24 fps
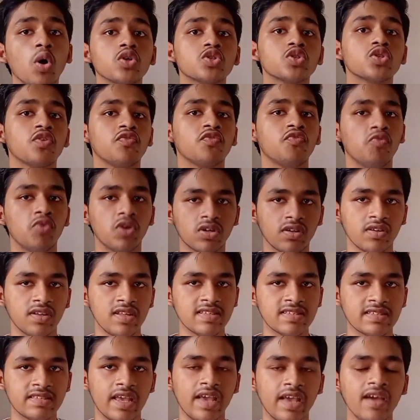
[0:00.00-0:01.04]
loss of
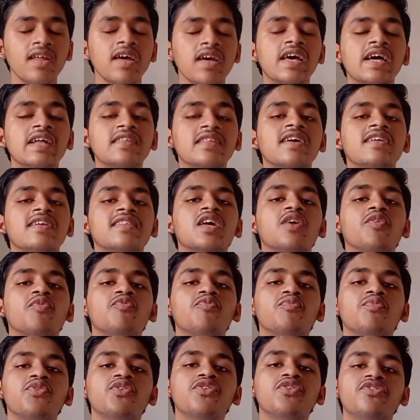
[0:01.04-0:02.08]
water is there, then
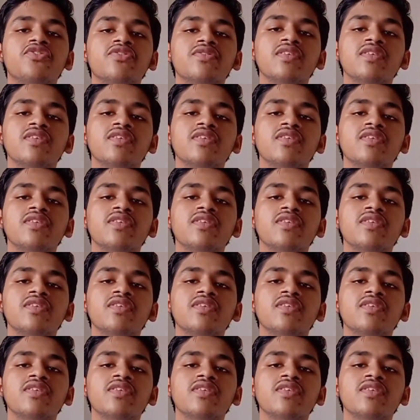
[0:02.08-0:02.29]
the